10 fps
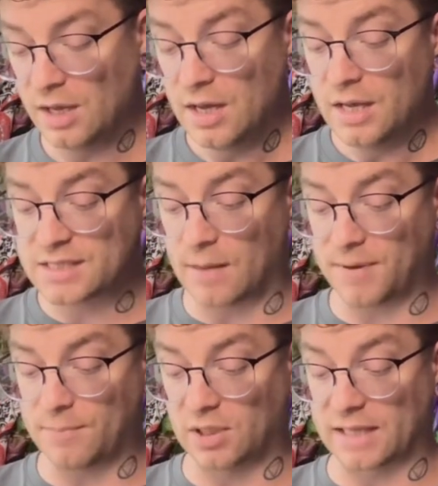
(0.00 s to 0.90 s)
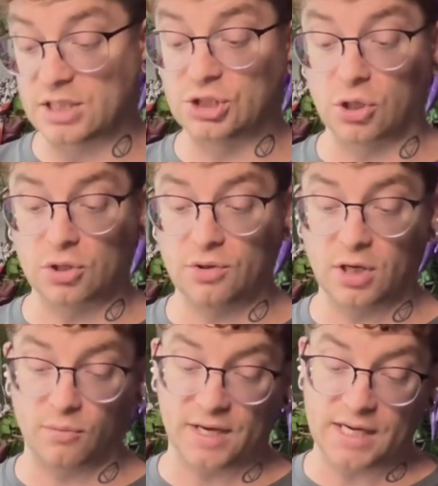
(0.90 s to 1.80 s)
Some people like to journal
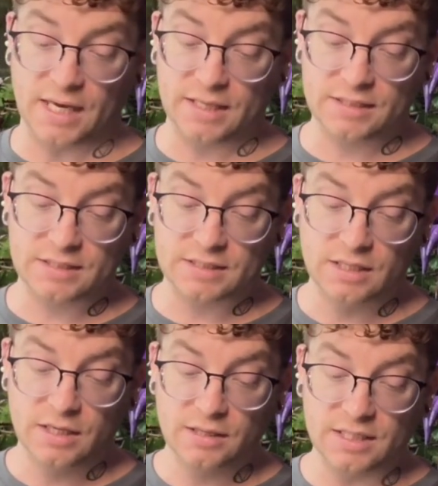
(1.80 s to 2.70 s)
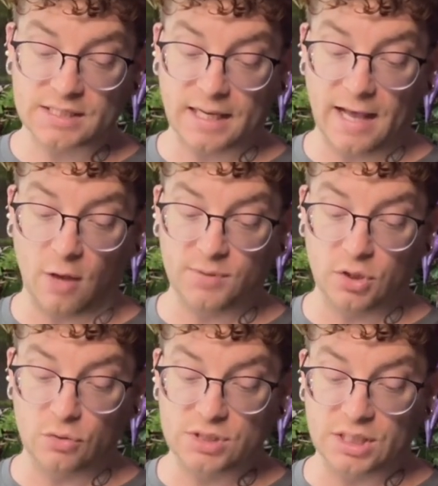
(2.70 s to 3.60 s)
their readings. This can help
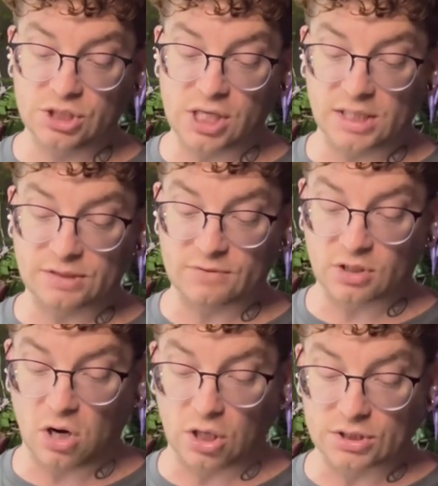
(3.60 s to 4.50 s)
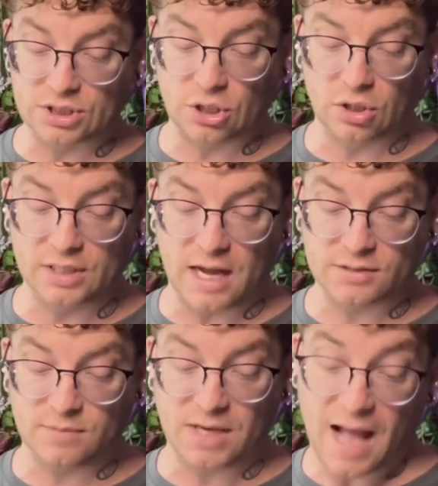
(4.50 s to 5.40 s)
you to judge if the cards turned out
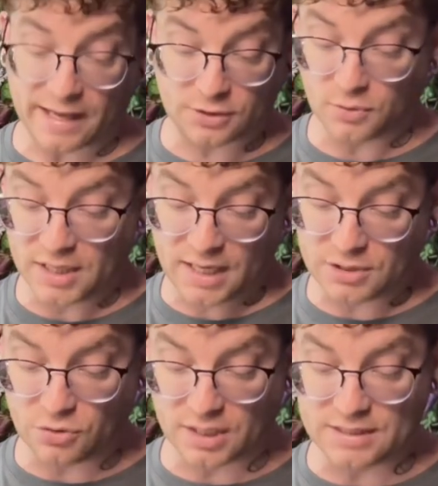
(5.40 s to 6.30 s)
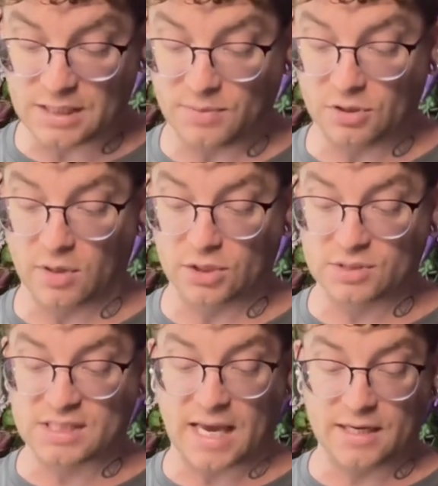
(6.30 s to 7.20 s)
to be accurate, and you can deepen your
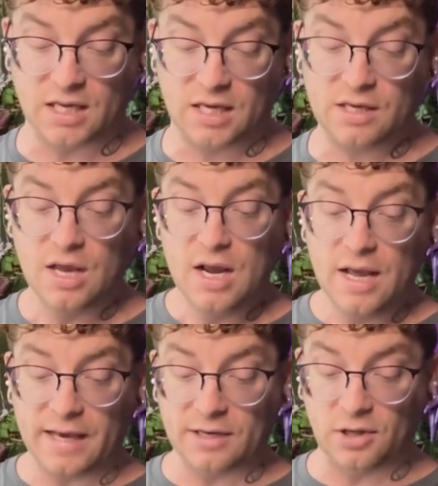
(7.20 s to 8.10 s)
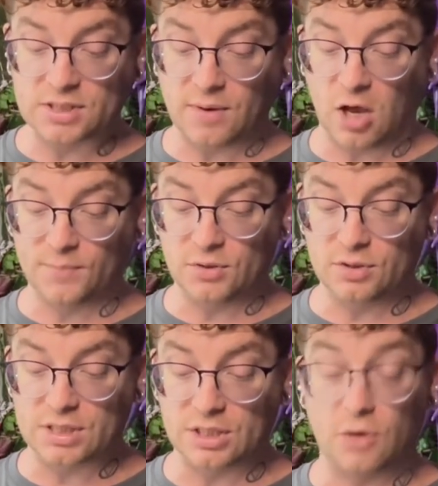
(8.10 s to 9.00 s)
understanding. It can also help you
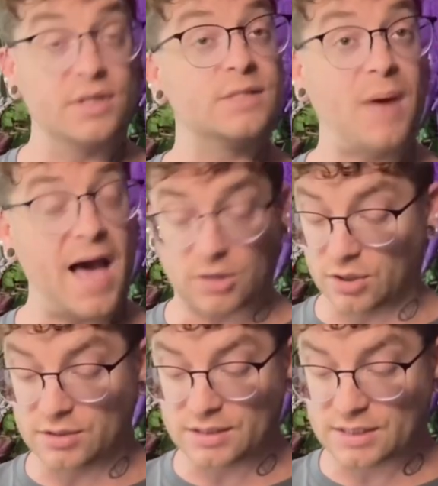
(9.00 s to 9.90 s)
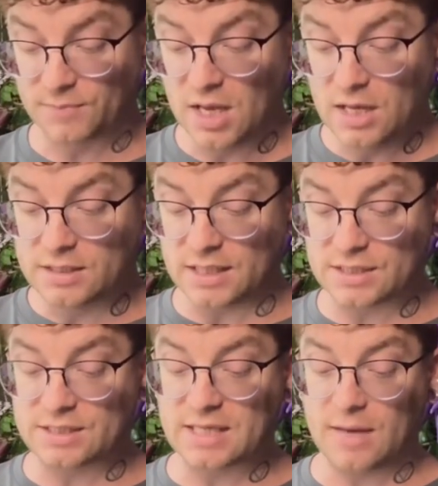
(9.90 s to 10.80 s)
to notice patterns. Does
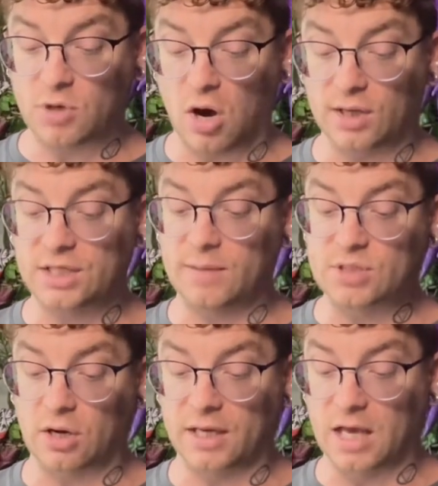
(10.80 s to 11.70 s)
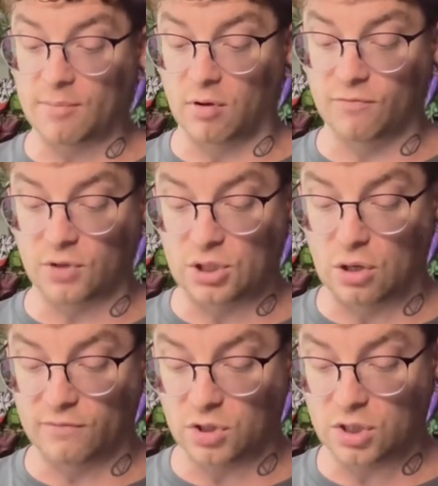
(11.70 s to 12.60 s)
the same card keep turning up over and
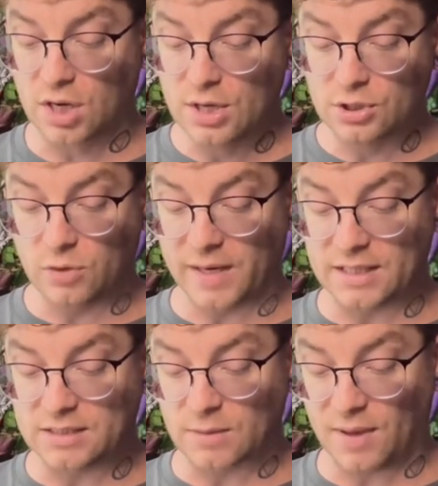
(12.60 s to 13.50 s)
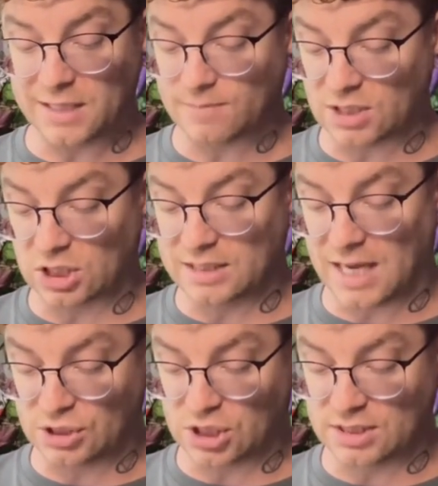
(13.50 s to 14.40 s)
over? You may need to pay special
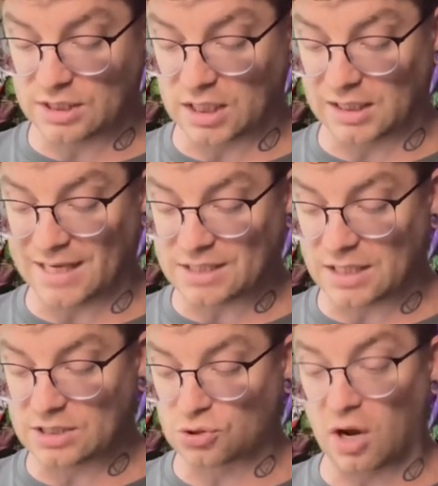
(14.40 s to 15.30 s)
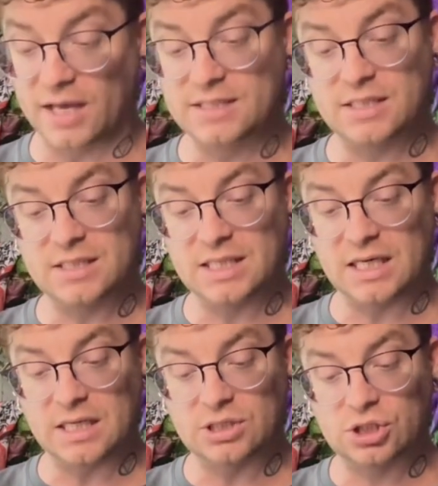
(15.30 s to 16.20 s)
attention to the lesson it's trying to
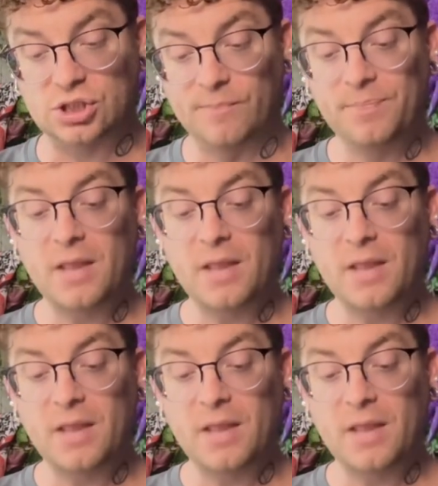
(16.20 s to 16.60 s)
teach.